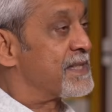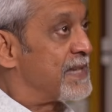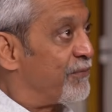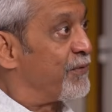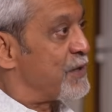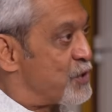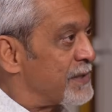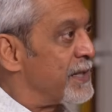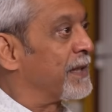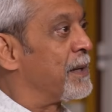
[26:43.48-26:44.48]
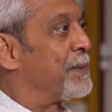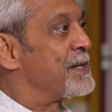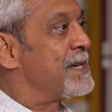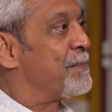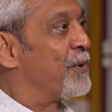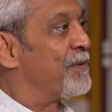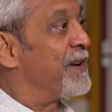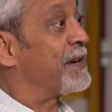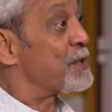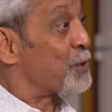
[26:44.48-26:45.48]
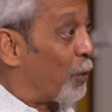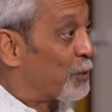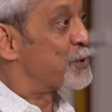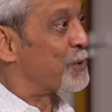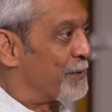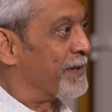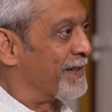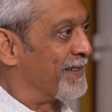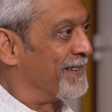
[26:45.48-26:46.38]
suffering, just like the placebo effect, is also real.